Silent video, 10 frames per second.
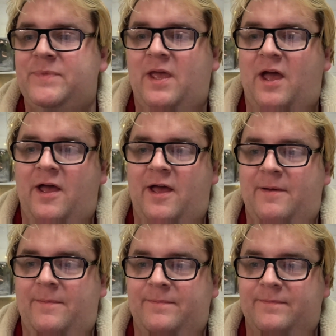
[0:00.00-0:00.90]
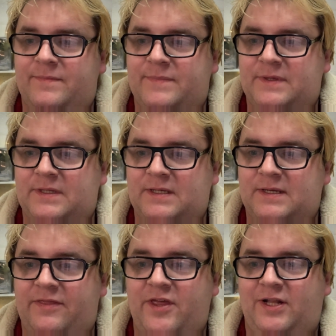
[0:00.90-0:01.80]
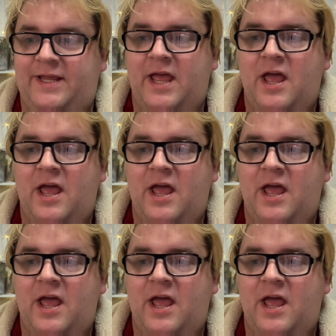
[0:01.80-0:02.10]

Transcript: Thirdly,